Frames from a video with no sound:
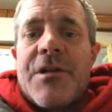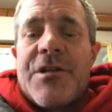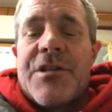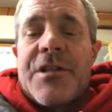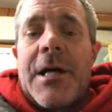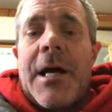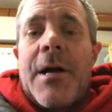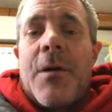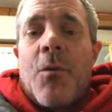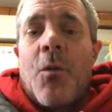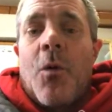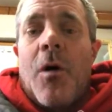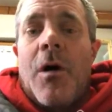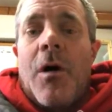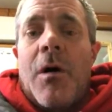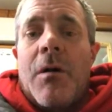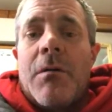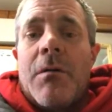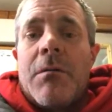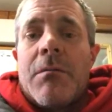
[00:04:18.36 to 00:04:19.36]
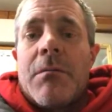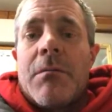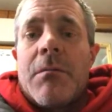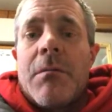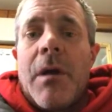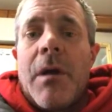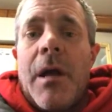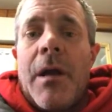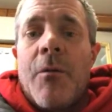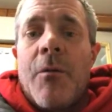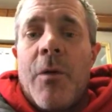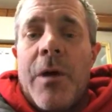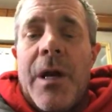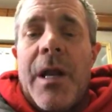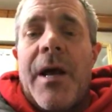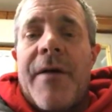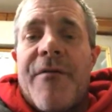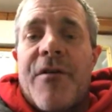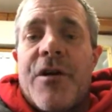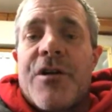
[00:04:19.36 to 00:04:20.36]
sidewall, and we'd
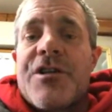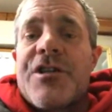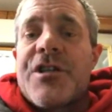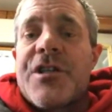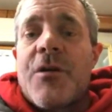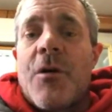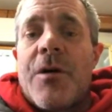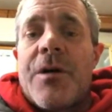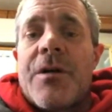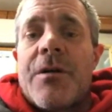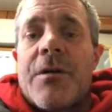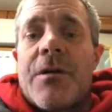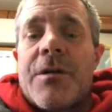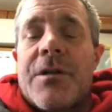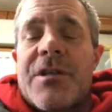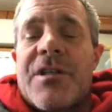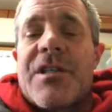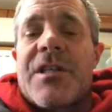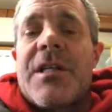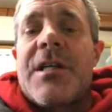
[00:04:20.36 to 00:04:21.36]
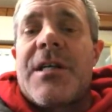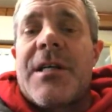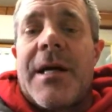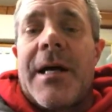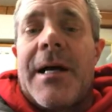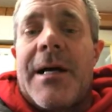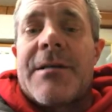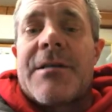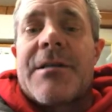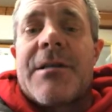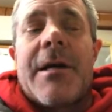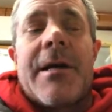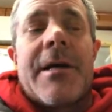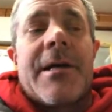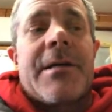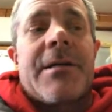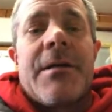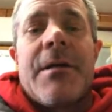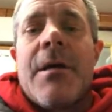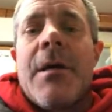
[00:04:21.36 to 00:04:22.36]
have good soil to seed
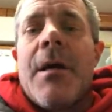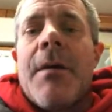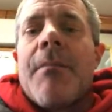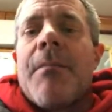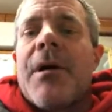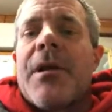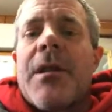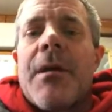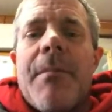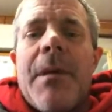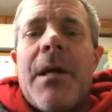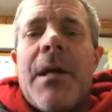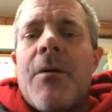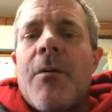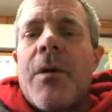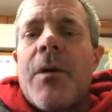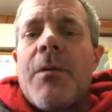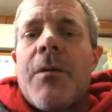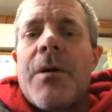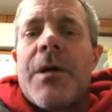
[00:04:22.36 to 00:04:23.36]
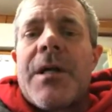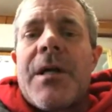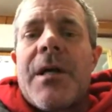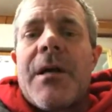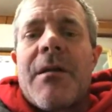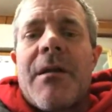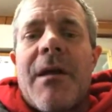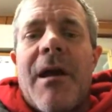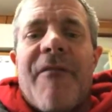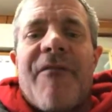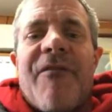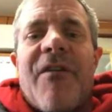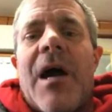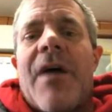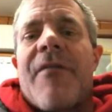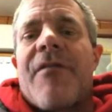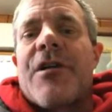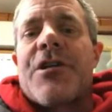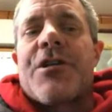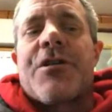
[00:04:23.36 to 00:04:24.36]
contact, but the minute we would get that
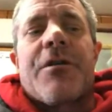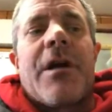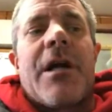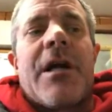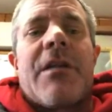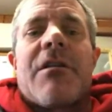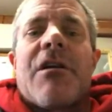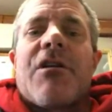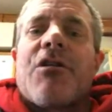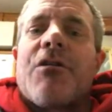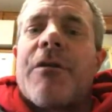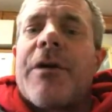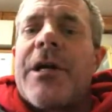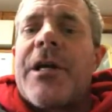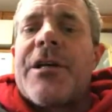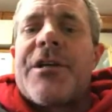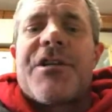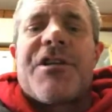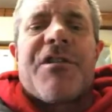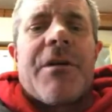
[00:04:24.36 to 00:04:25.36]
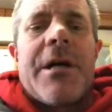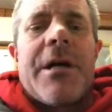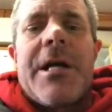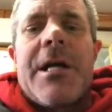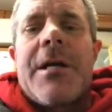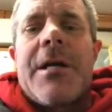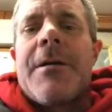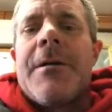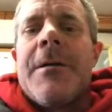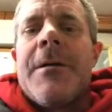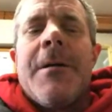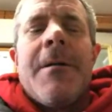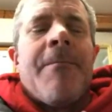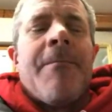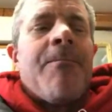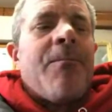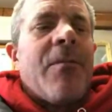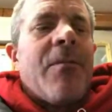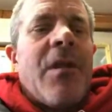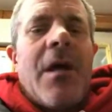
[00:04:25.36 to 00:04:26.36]
5-inch rain, the 3-inch rain,
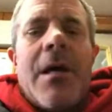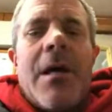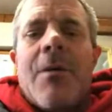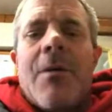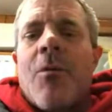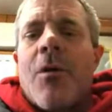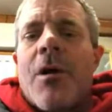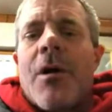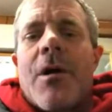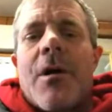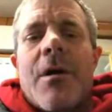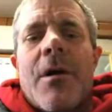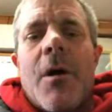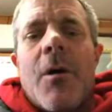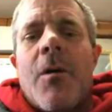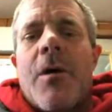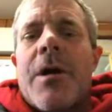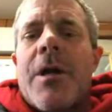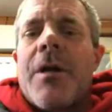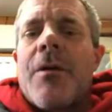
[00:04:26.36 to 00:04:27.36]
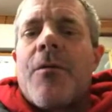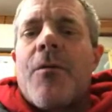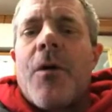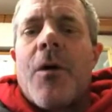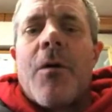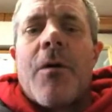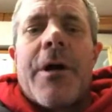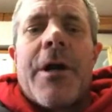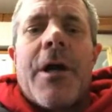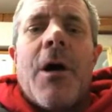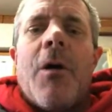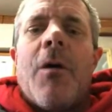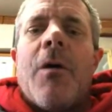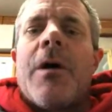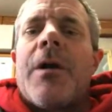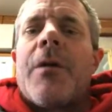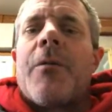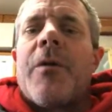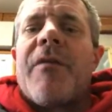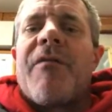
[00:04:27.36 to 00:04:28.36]
then we're going in rotary
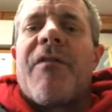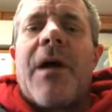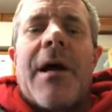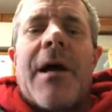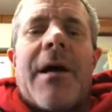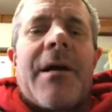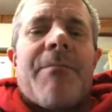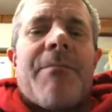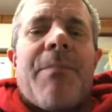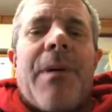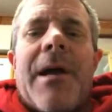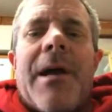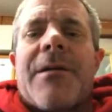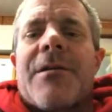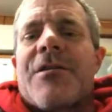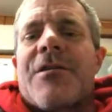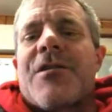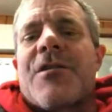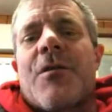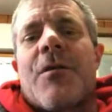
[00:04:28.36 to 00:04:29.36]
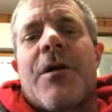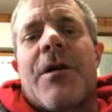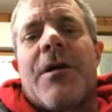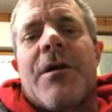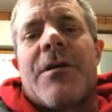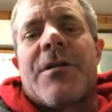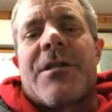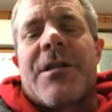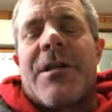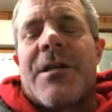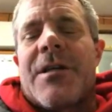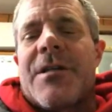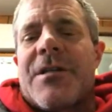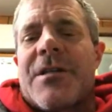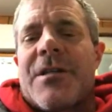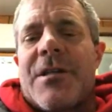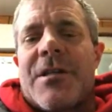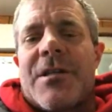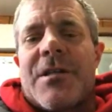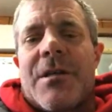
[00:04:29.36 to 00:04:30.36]
hoeing, we've got compacted soils, and
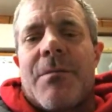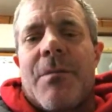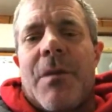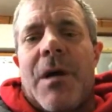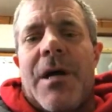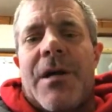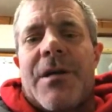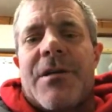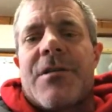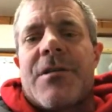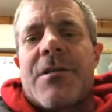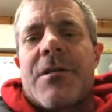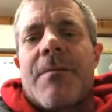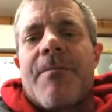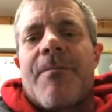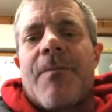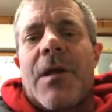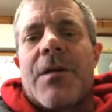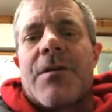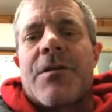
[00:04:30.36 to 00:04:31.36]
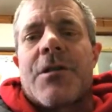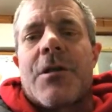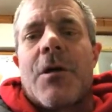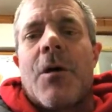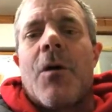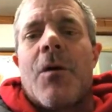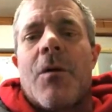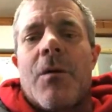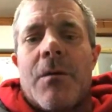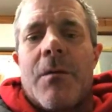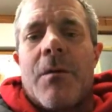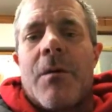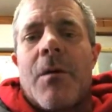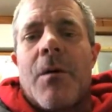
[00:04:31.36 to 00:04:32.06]
it's just a mess. And so